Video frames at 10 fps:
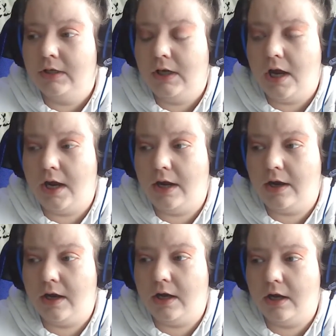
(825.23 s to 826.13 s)

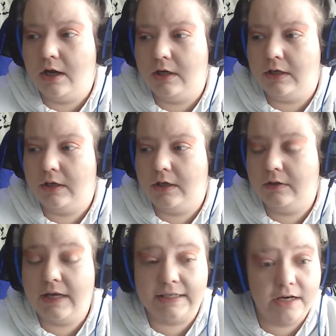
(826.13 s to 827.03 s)
And
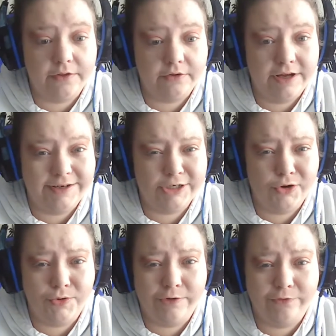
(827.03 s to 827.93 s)
that's another thing.
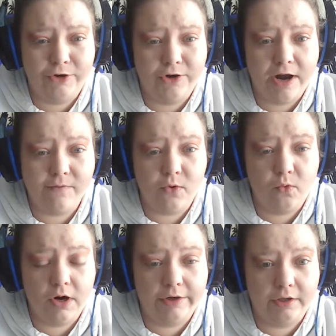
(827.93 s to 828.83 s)
So if you're ever
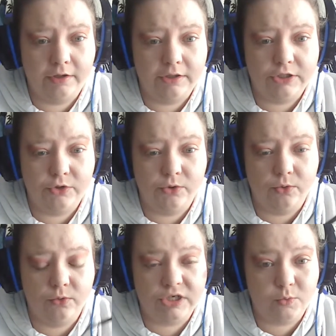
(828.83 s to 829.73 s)
wanting
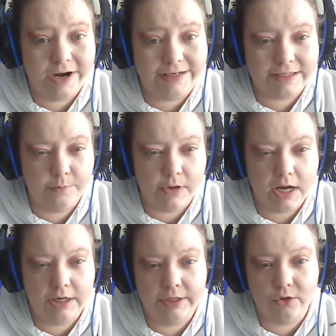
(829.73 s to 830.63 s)
to sway
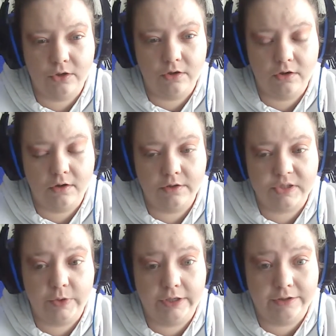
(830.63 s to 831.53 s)
somebody or
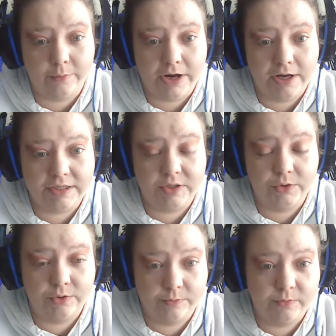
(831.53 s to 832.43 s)
sweeten the pot,
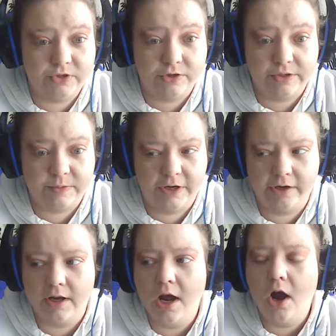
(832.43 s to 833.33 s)
so to
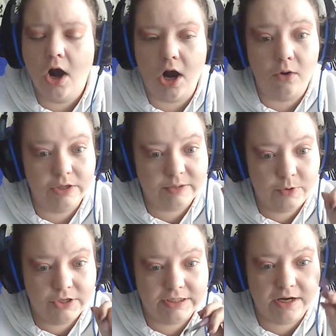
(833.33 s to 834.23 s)
speak, always
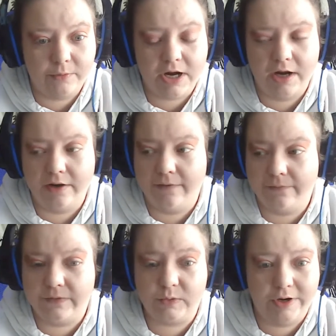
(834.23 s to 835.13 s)
put some kind of
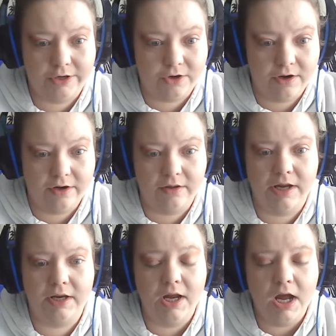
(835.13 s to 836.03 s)
sweetener in it, like